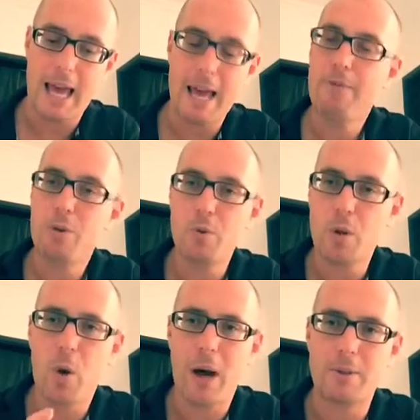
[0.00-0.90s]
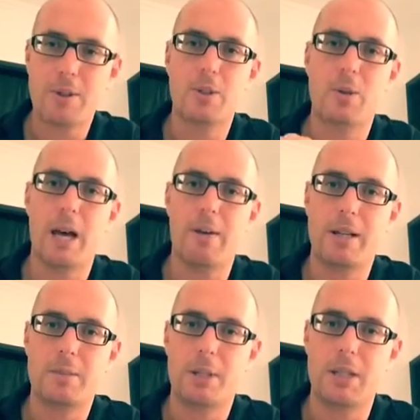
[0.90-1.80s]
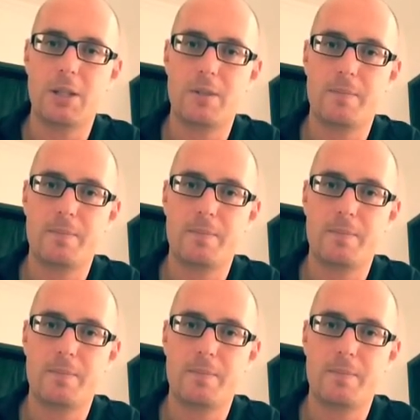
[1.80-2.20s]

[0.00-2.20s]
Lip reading: if you know how to do direct speech,